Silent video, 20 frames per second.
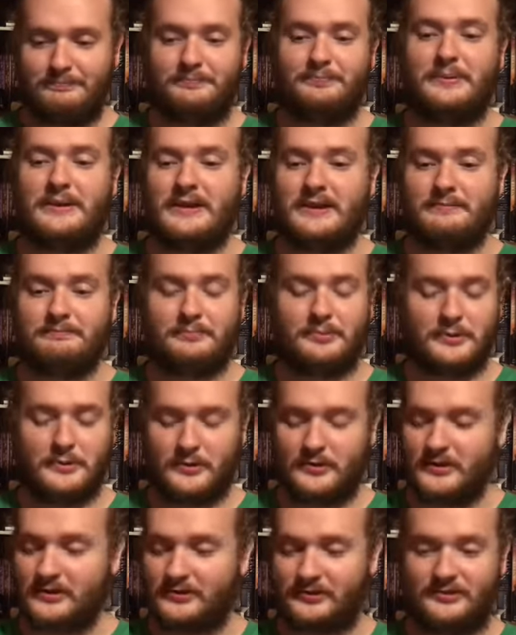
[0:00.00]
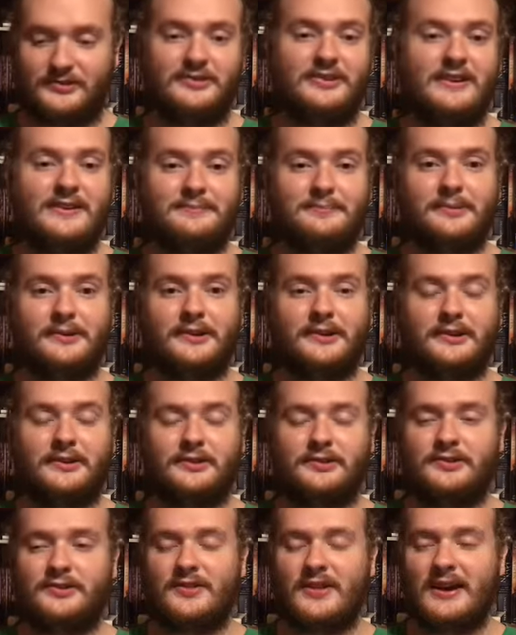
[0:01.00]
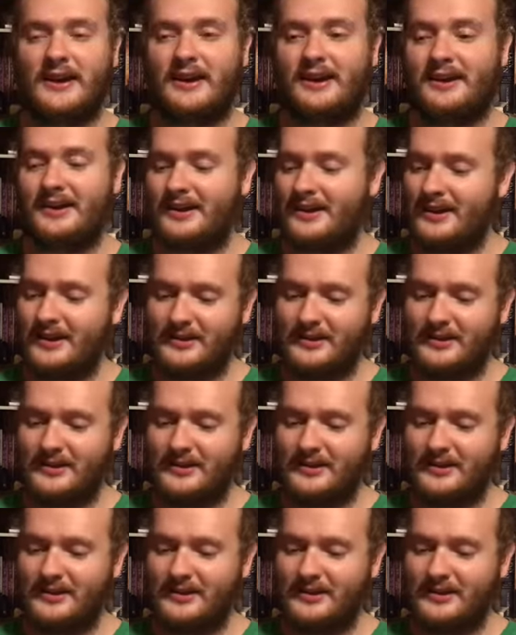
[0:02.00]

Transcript: people these siblings that